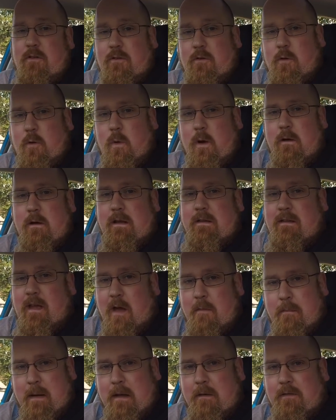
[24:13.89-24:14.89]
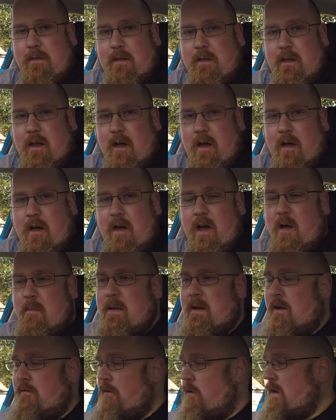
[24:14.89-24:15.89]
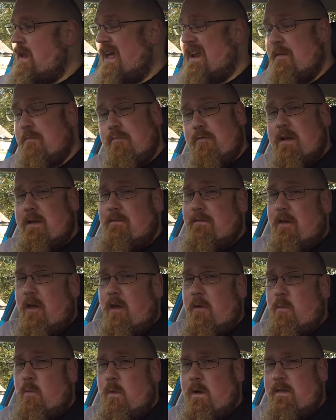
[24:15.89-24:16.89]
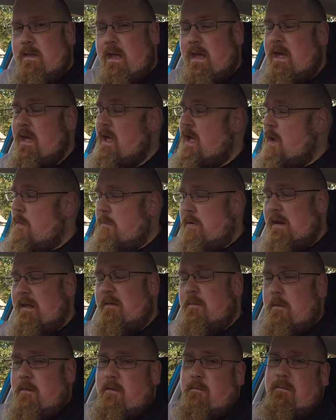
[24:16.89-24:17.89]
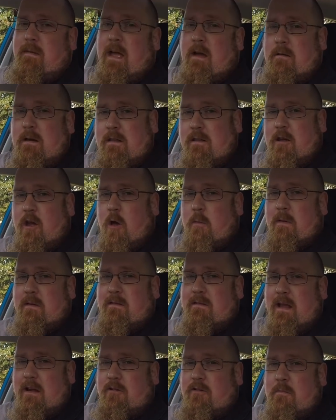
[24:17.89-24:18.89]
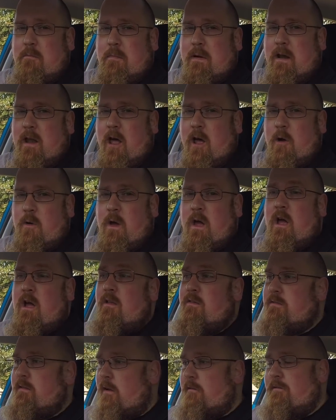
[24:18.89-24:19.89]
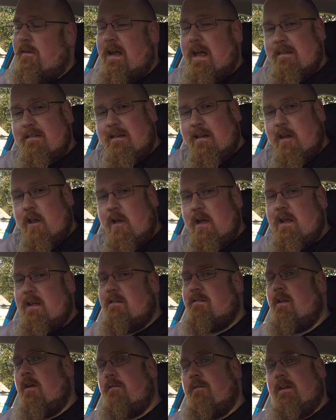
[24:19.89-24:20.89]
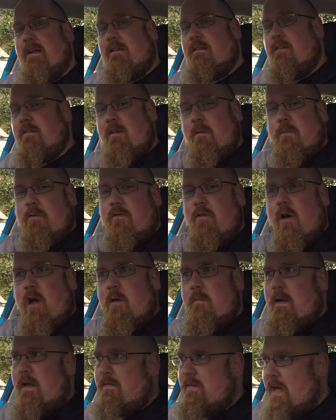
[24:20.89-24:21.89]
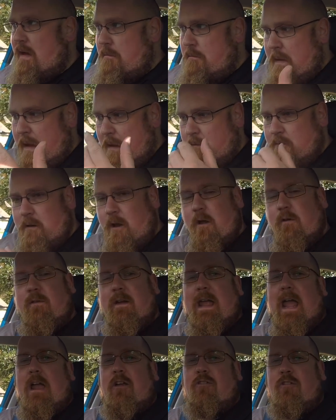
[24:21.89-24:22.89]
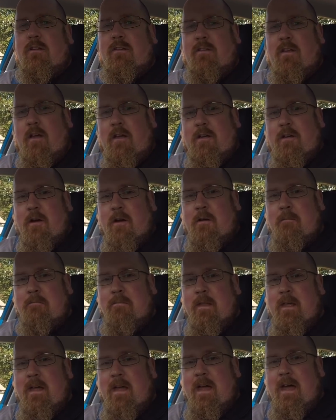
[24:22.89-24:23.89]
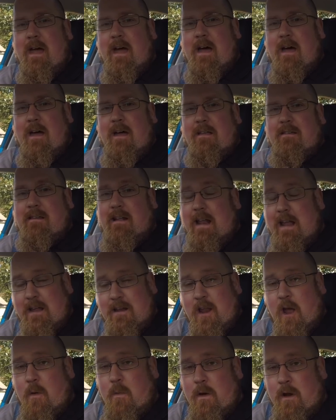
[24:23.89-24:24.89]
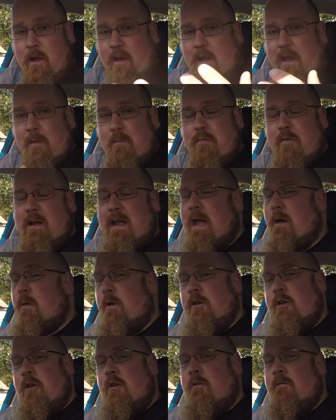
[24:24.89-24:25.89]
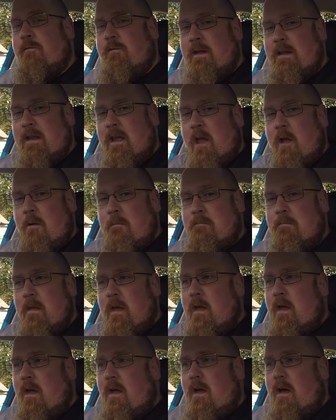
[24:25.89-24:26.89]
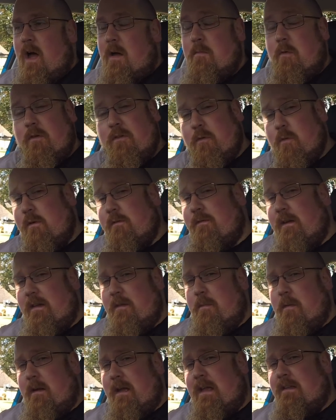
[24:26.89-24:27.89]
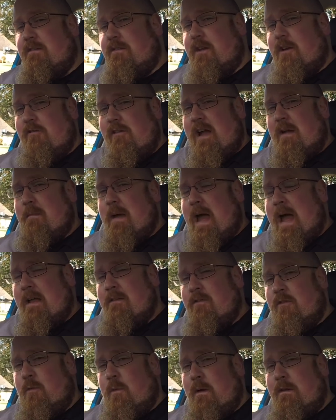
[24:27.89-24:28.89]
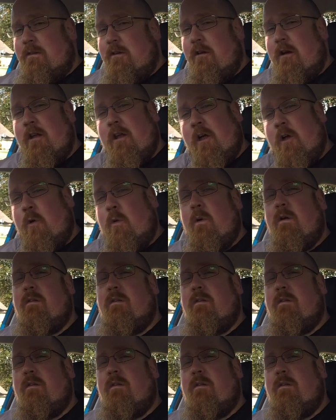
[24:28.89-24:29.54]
or queries about the car, I mean, I've only had a brief time with it, please put them down in the comment section below. Don't forget to like, don't forget to subscribe, hit that bell notifications icon to let you know when I bring out a new video. I'm also on Facebook, Instagram and Twitter, and I always